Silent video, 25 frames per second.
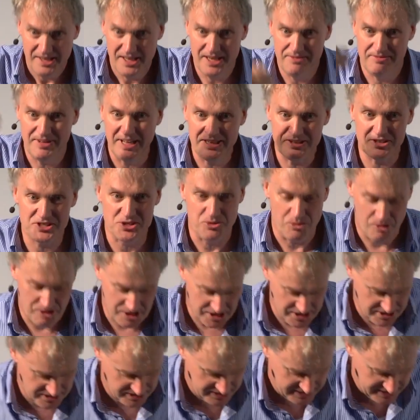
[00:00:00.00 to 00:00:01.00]
If that doesn't
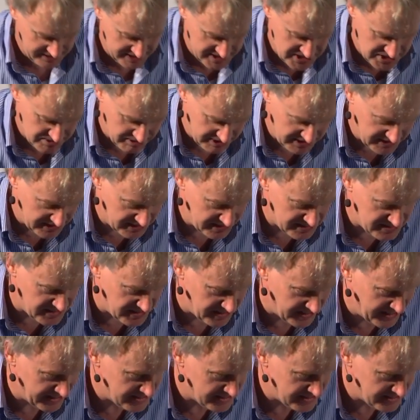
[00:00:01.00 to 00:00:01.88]
work, this is what they did to you